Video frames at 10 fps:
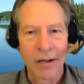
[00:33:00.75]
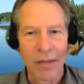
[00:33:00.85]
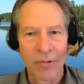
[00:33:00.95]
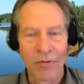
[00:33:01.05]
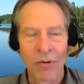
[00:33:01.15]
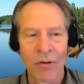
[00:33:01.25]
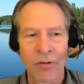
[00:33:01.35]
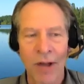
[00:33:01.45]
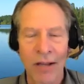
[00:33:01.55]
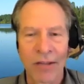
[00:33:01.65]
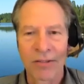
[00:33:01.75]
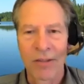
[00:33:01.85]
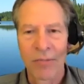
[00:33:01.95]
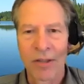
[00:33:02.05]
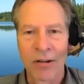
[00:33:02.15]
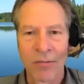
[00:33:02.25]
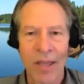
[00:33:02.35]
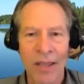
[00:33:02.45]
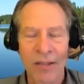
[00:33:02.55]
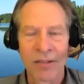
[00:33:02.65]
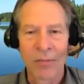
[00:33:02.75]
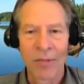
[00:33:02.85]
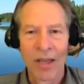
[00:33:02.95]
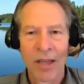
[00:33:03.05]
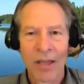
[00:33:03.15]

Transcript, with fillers: up if you're grinding something or making something.